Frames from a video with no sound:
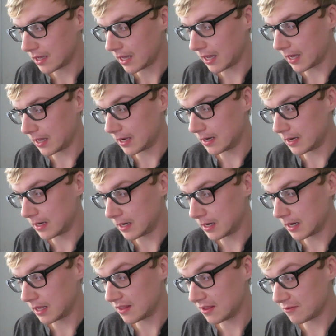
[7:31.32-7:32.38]

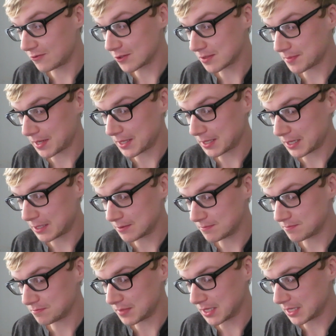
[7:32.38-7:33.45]
and uh, they froze my
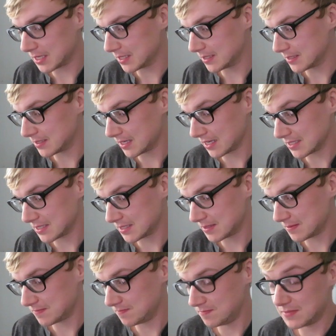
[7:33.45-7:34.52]
account because I guess
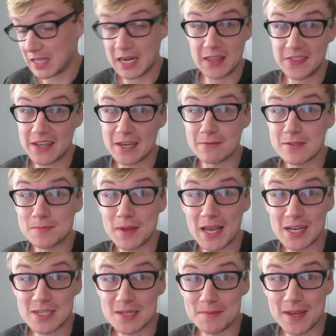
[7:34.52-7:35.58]
they didn't think it was me
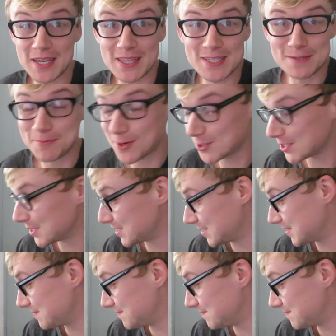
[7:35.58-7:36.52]
actually making this purchase.